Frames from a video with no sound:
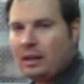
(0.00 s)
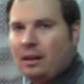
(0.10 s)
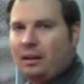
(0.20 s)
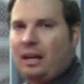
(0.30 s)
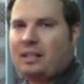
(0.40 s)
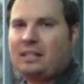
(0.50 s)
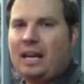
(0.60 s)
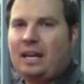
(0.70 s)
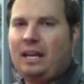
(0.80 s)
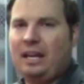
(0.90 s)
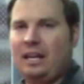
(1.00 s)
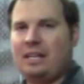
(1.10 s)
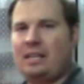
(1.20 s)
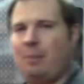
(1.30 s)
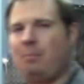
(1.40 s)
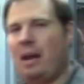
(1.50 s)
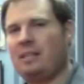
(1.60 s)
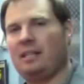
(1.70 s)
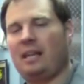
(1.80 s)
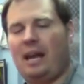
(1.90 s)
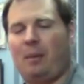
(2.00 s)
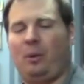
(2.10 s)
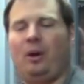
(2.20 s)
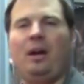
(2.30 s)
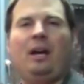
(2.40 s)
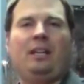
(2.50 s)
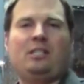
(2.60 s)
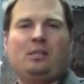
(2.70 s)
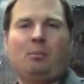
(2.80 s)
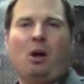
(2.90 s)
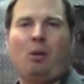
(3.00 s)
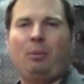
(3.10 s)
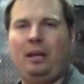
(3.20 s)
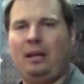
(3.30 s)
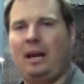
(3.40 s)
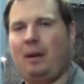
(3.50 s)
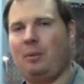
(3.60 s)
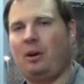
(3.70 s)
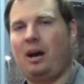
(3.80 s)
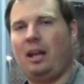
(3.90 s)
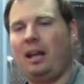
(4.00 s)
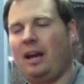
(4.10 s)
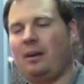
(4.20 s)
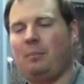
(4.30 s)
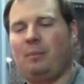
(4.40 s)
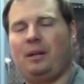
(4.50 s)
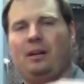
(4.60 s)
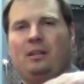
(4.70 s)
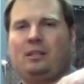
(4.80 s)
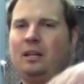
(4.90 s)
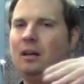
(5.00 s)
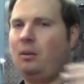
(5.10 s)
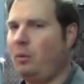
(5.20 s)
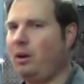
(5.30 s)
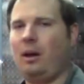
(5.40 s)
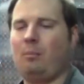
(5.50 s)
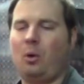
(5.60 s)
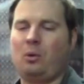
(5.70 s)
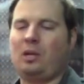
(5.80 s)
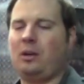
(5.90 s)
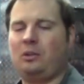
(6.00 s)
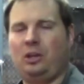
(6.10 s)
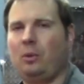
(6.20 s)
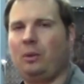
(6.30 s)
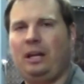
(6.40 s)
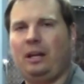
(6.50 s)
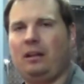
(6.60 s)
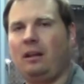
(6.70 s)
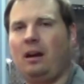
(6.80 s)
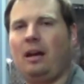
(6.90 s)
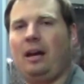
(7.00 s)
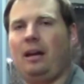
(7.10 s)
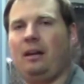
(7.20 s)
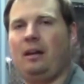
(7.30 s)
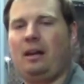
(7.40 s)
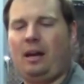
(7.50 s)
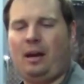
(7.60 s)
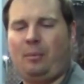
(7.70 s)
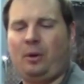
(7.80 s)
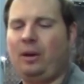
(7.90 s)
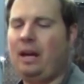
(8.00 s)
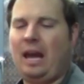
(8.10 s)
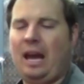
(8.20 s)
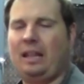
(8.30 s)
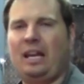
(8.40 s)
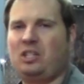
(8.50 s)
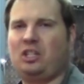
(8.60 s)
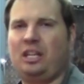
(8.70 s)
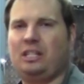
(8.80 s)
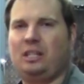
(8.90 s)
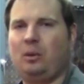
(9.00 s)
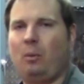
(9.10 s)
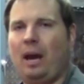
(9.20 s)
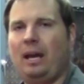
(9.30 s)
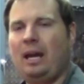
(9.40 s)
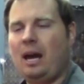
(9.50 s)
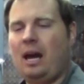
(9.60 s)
Next thing is a basic hammer. This is a ball peen hammer. I like them because working on motorcycles, you don't need a claw hammer, and that just gets in the way.